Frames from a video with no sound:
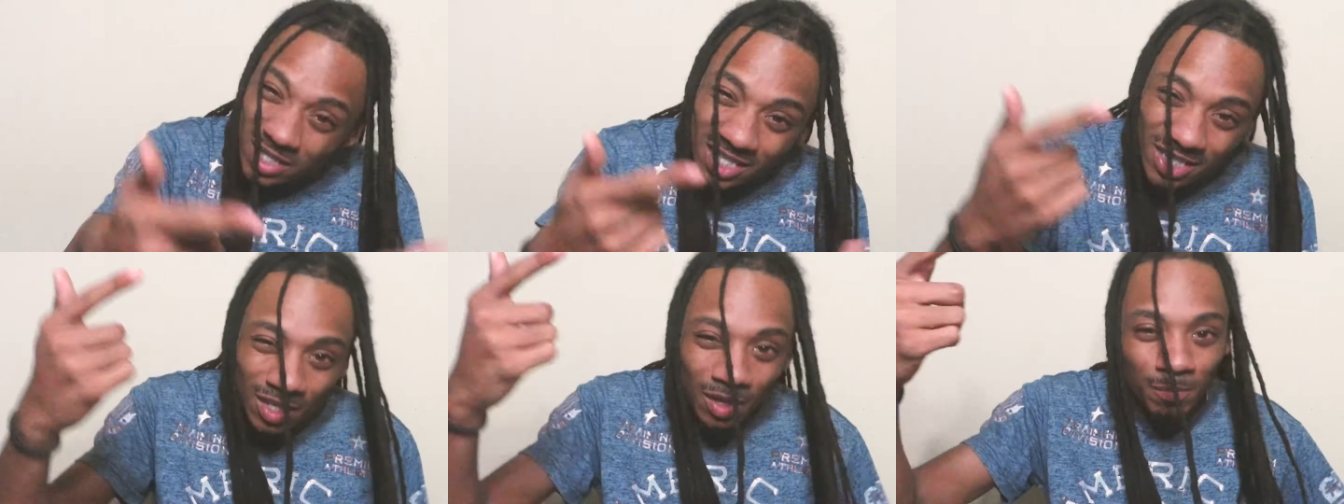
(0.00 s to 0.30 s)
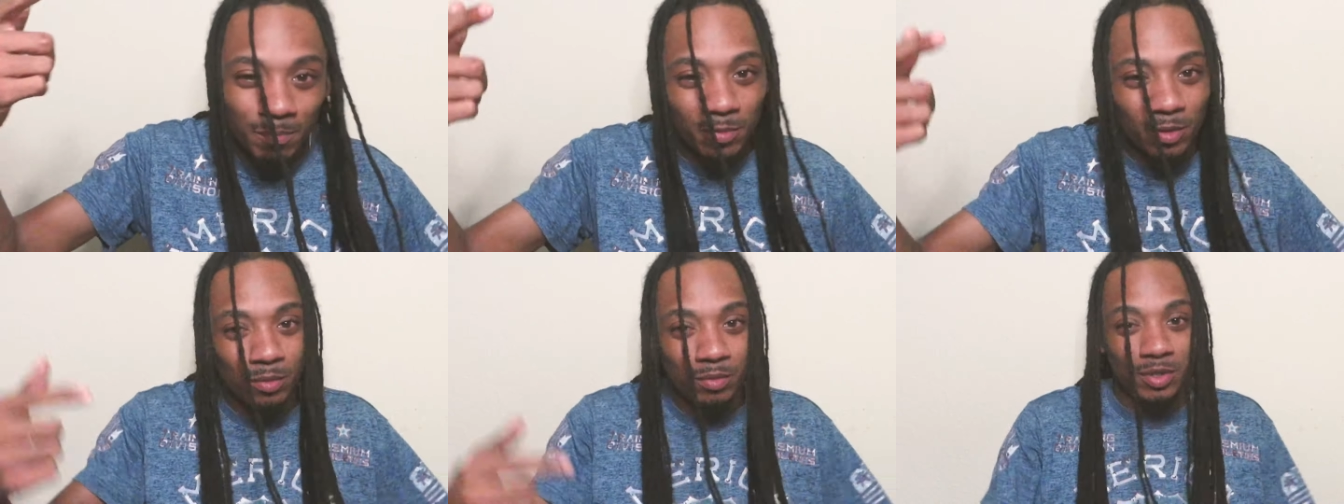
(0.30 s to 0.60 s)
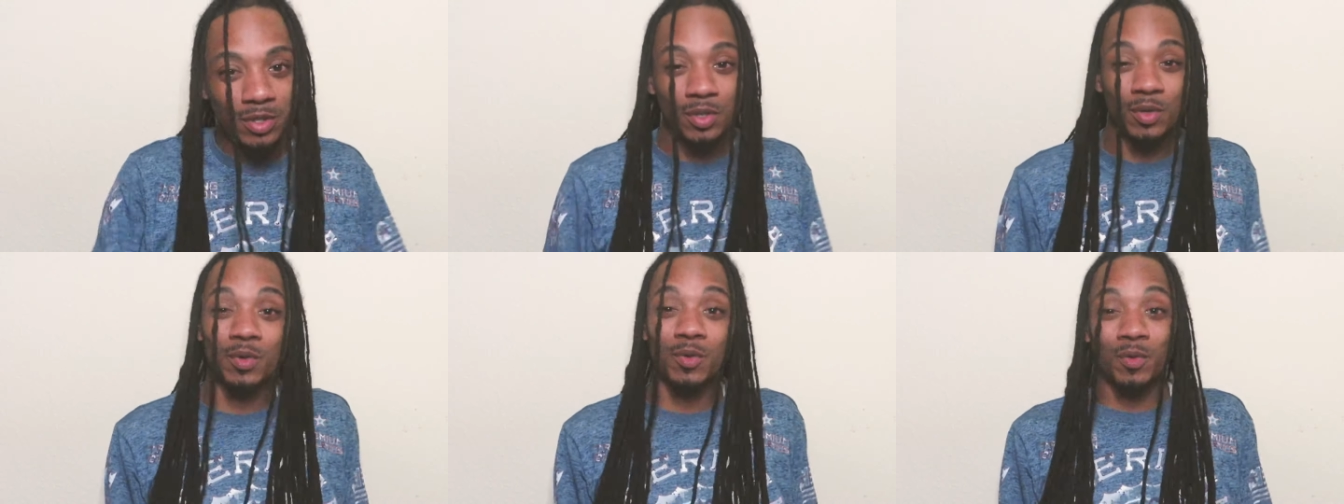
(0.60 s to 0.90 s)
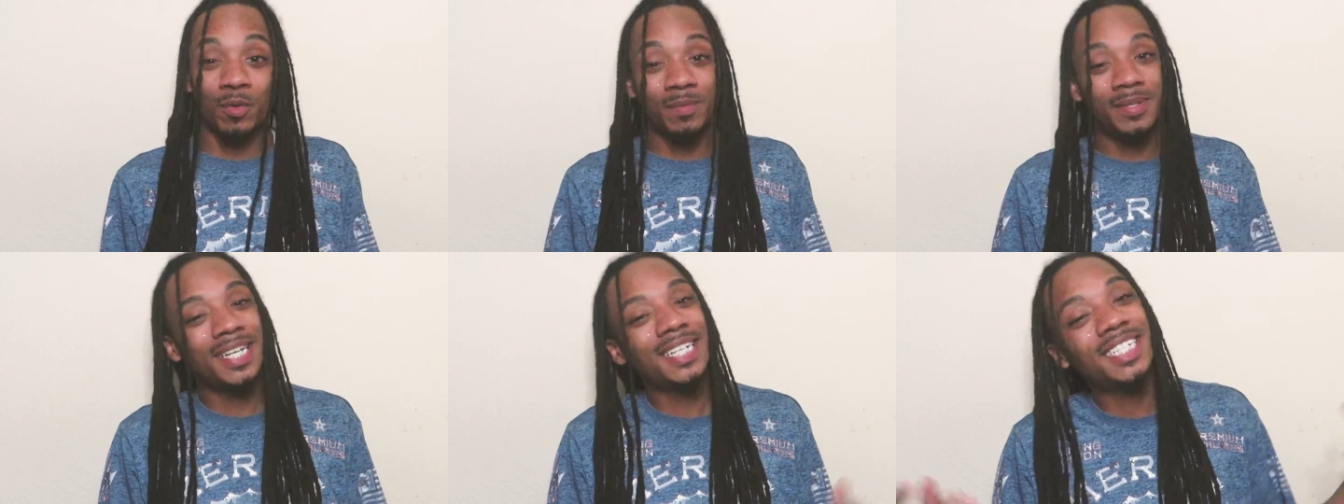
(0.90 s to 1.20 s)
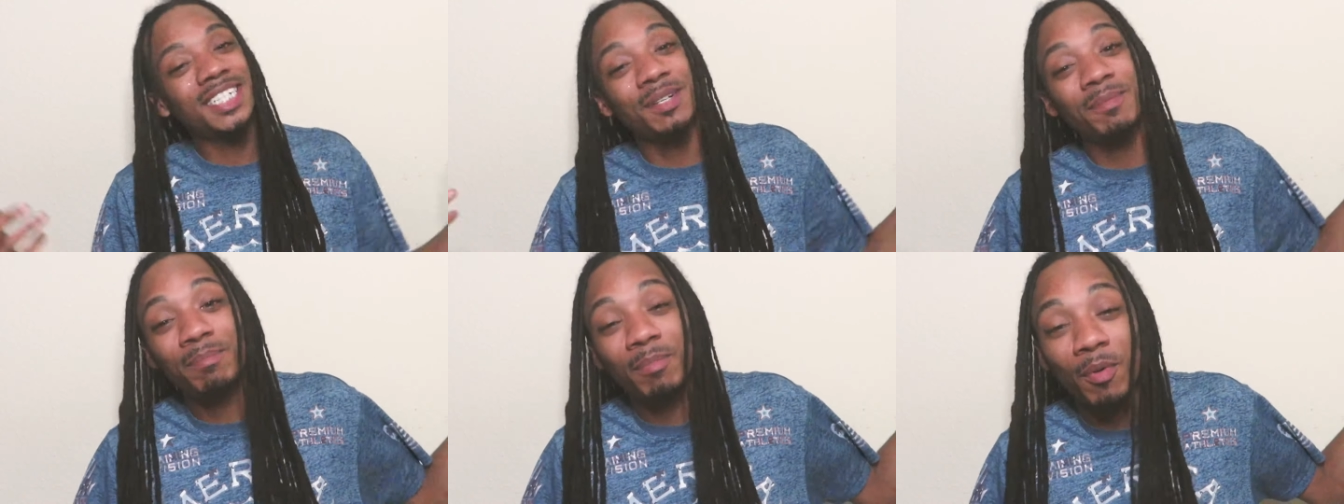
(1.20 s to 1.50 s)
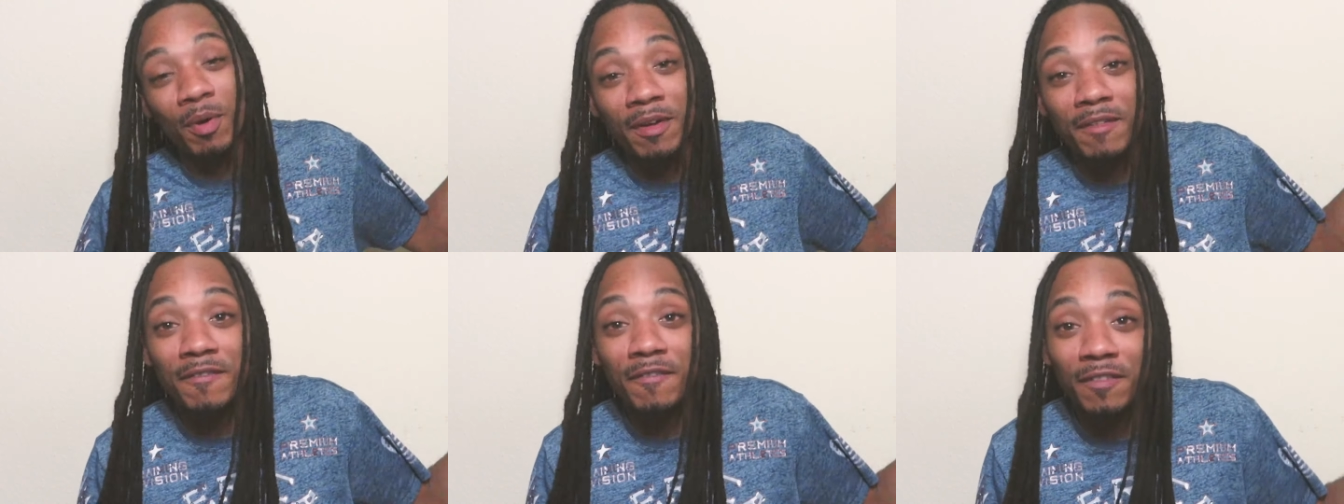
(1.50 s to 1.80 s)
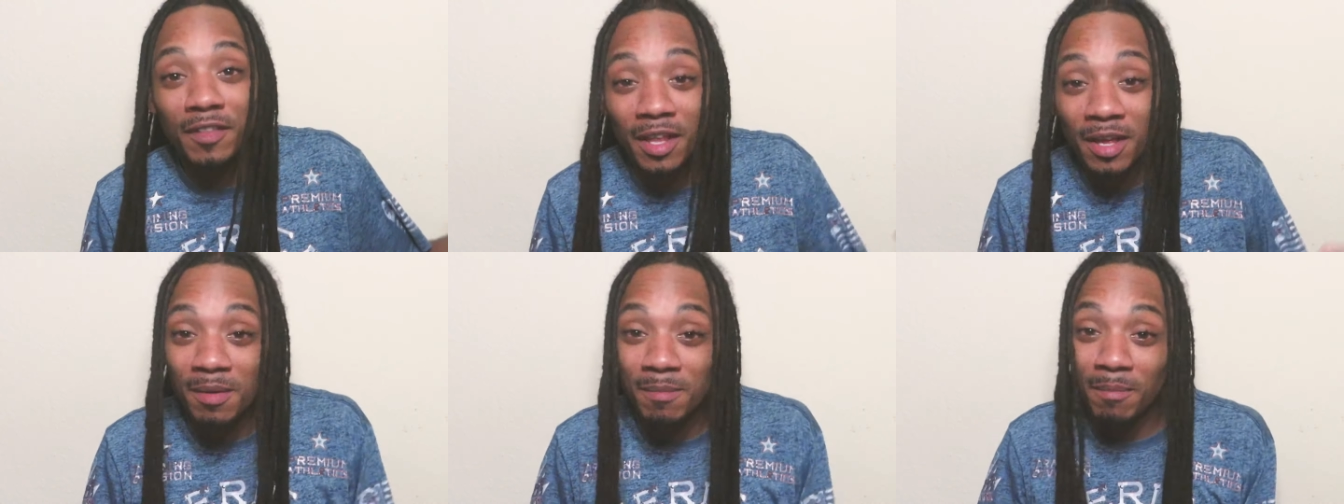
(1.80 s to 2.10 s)
up YouTube? This your boy
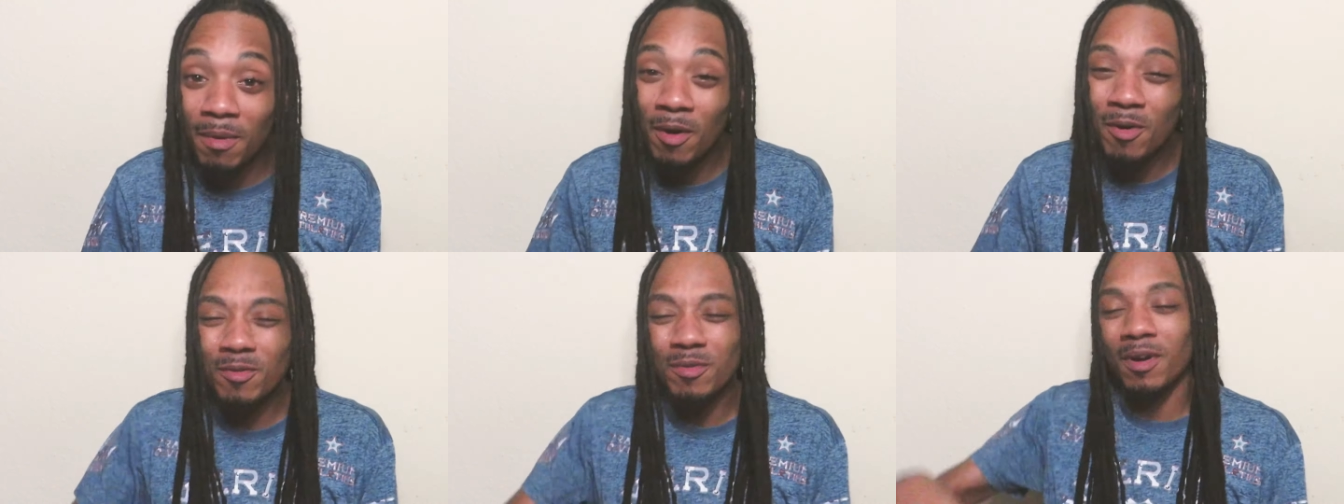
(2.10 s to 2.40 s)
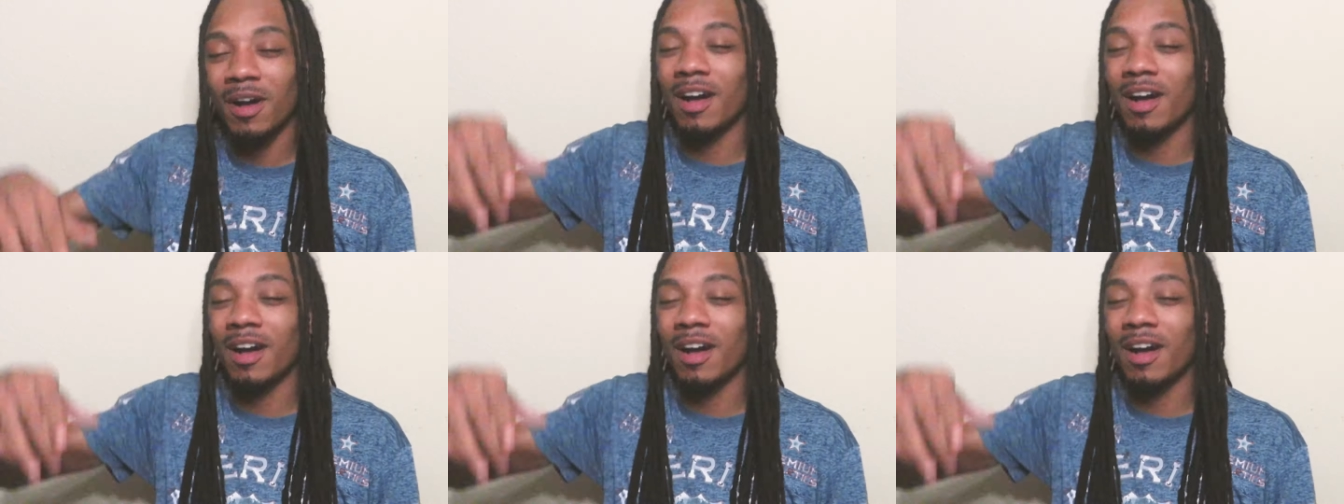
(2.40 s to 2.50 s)
Flameo,